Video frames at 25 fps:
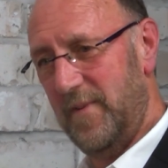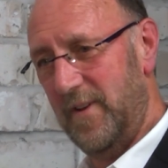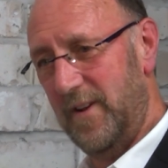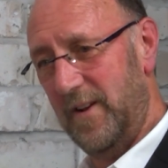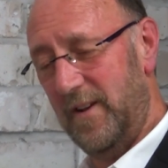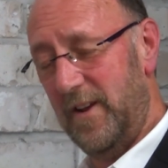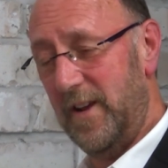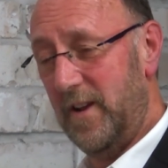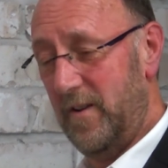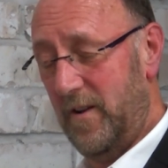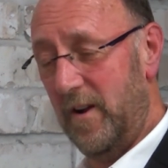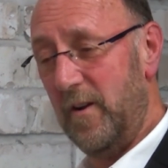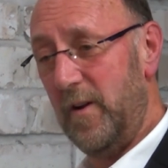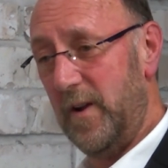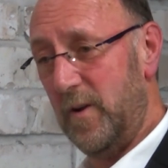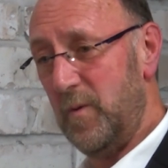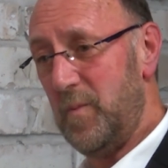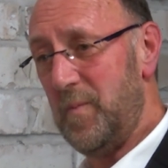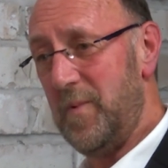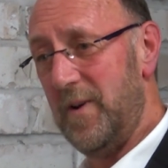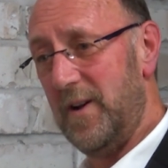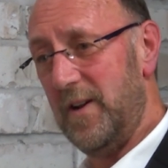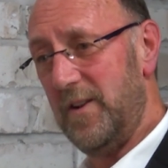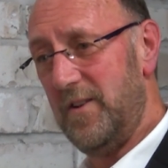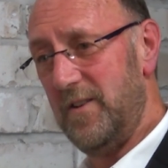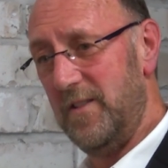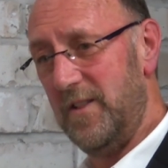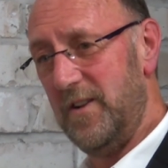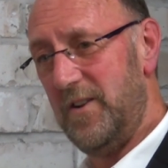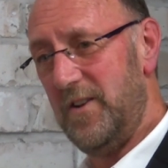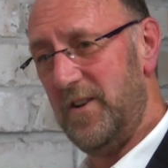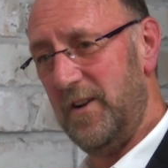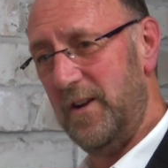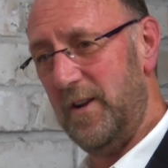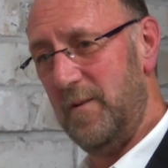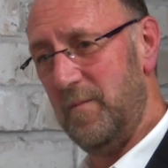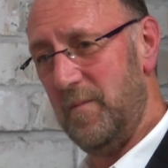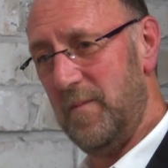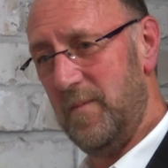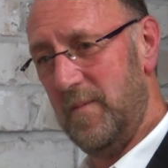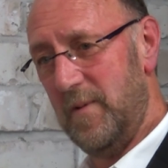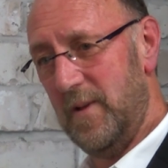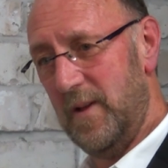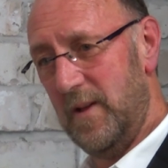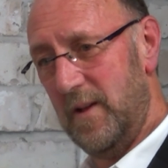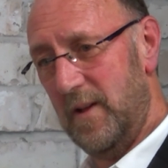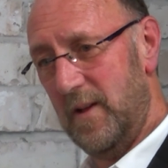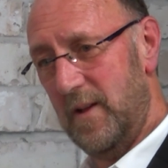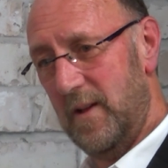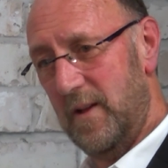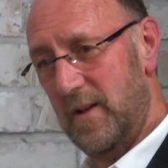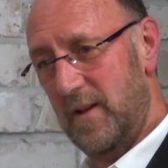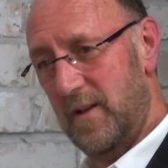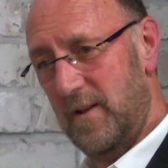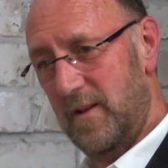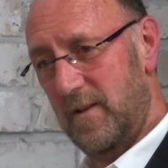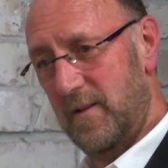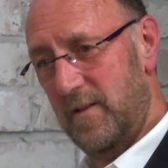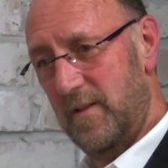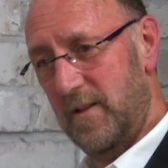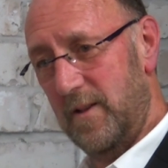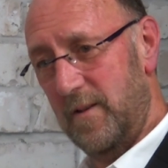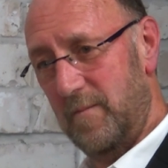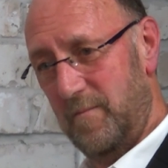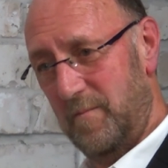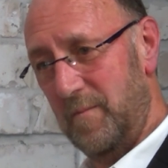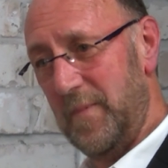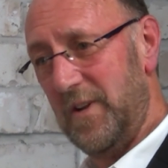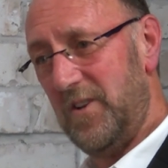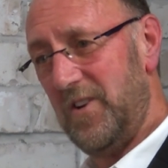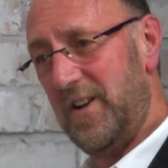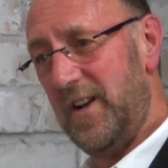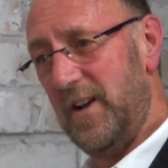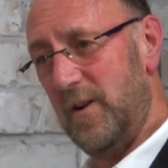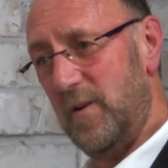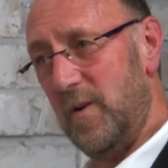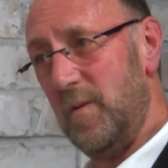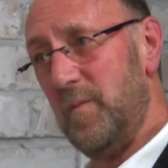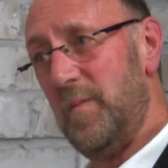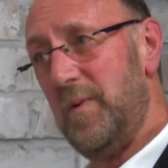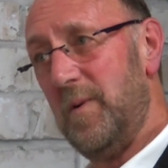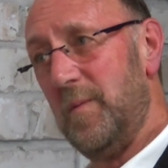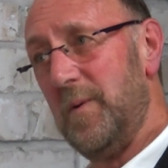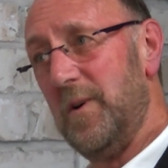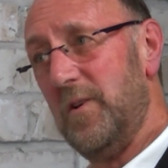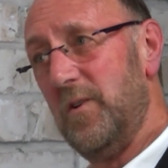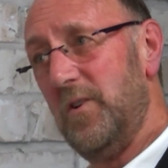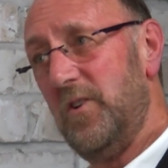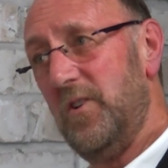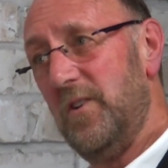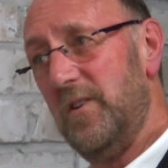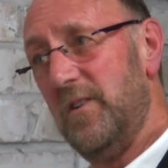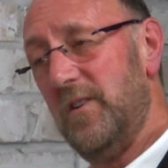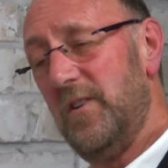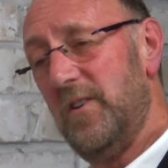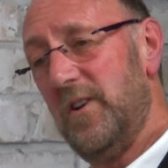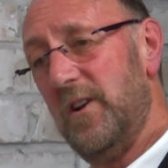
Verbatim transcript: And, you know, he's part of the team that missed out on promotion.